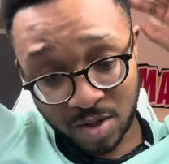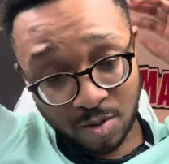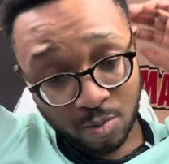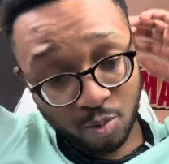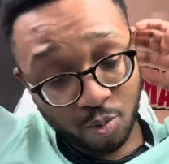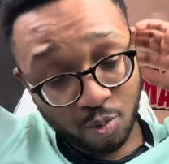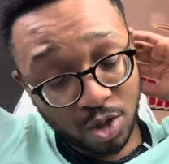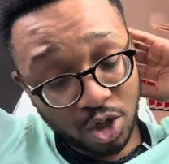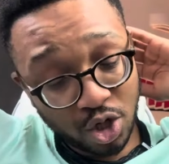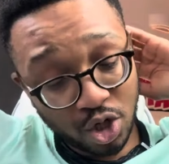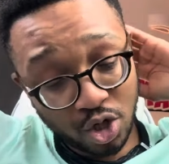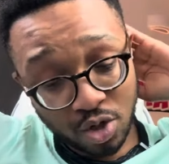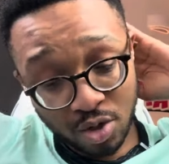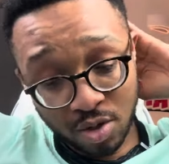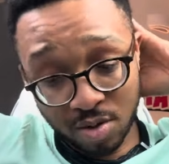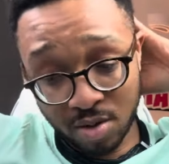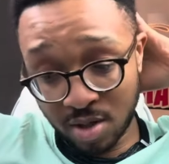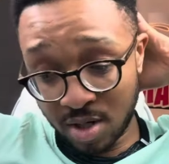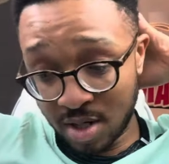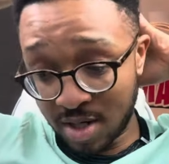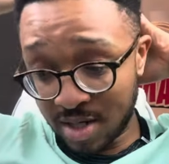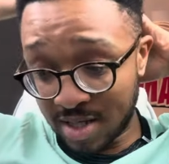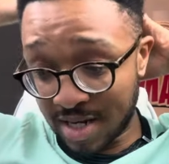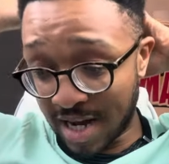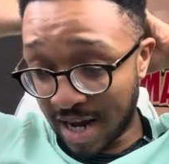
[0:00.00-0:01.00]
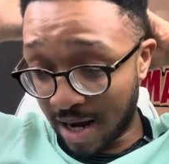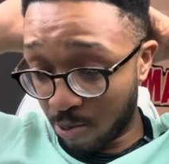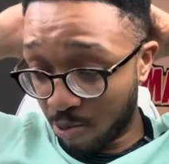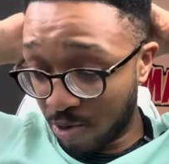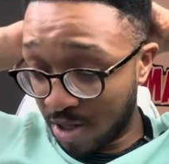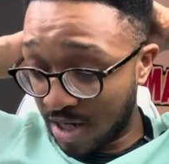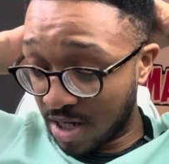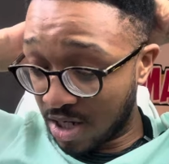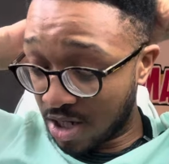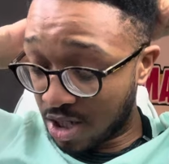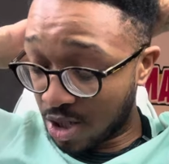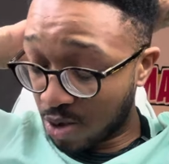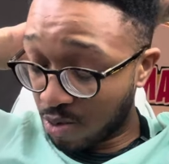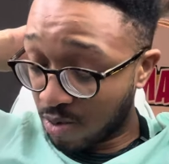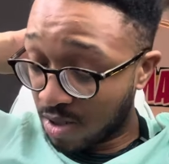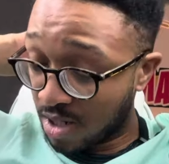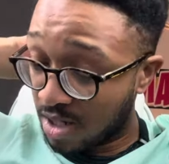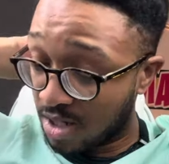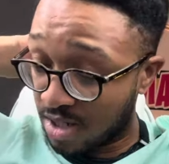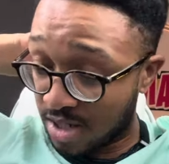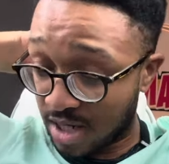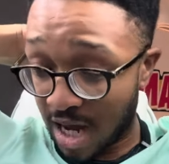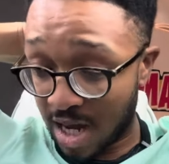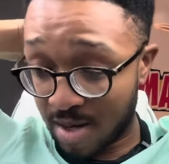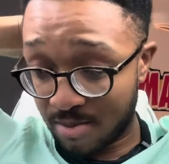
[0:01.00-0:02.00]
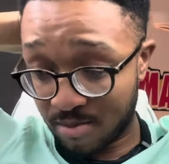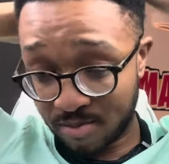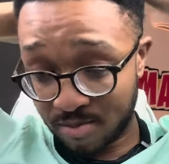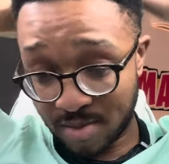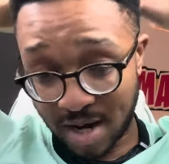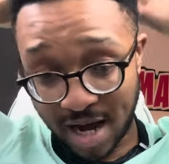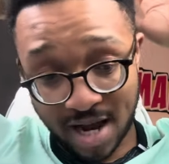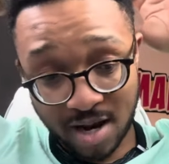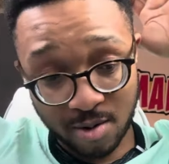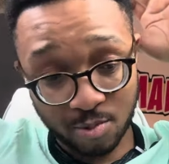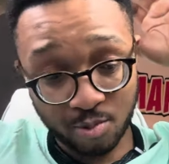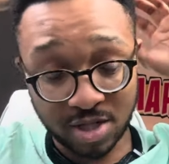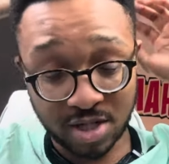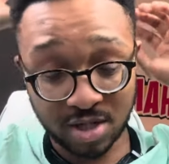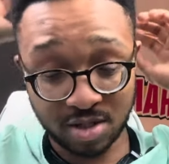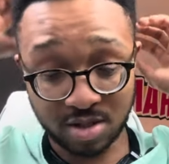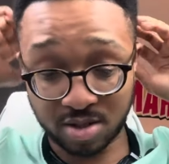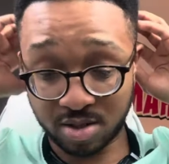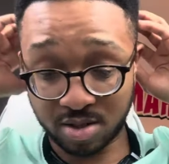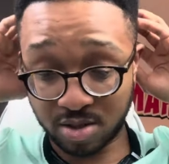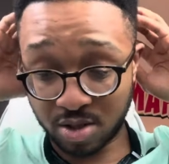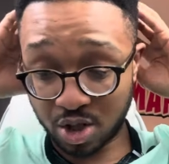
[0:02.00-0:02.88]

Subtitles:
We knew that we needed to win this game, and we didn't.